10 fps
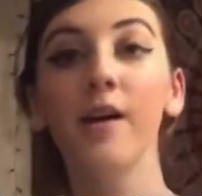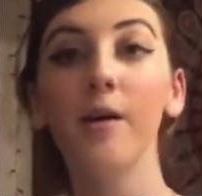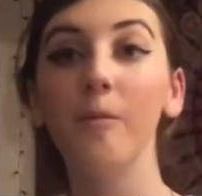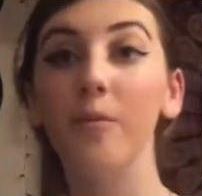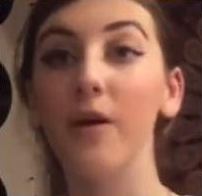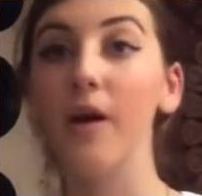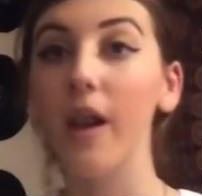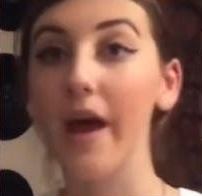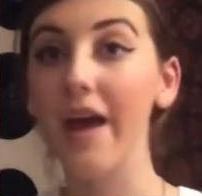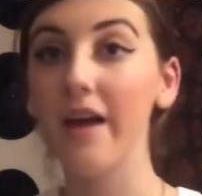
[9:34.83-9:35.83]
but
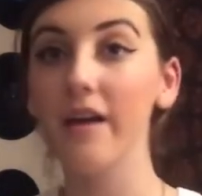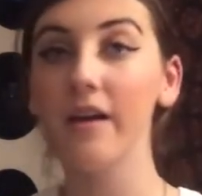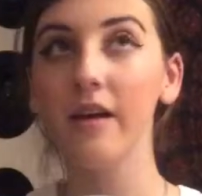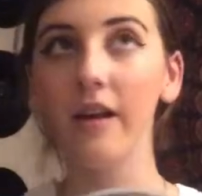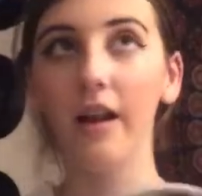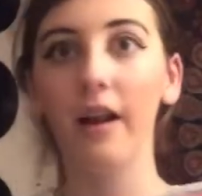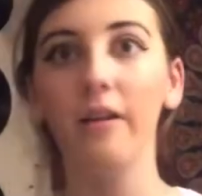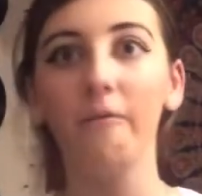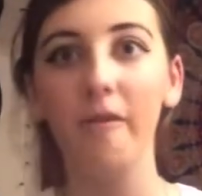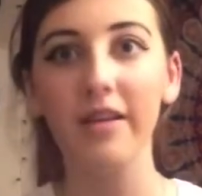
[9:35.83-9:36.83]
like
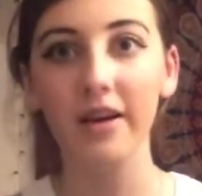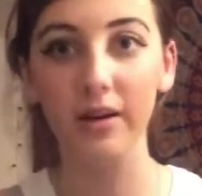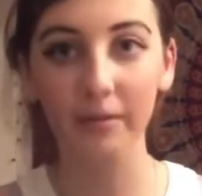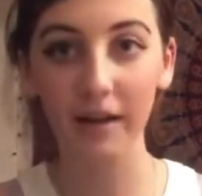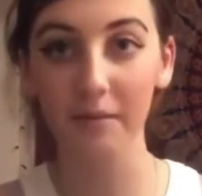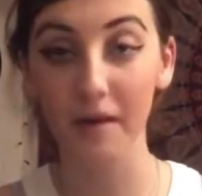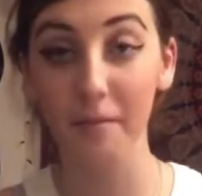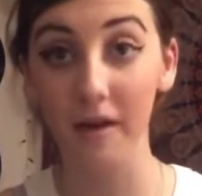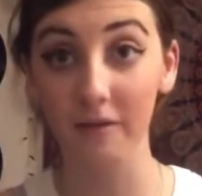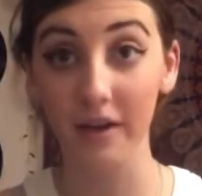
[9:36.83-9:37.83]
when they tell you practice make
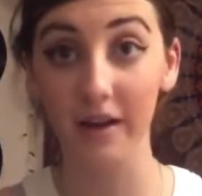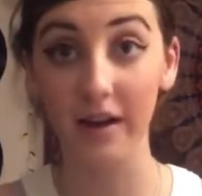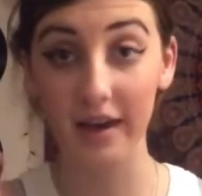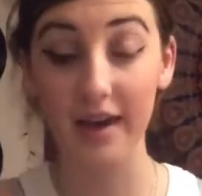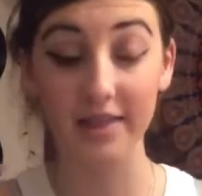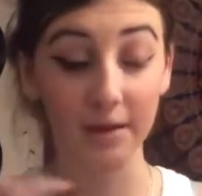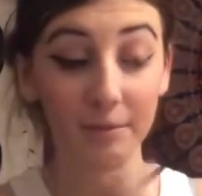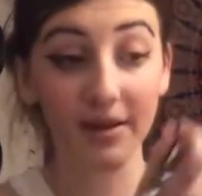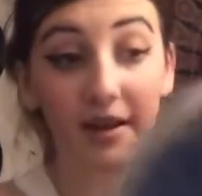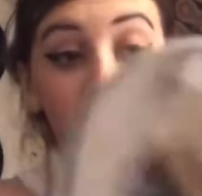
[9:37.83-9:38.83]
perfect, like it generally does.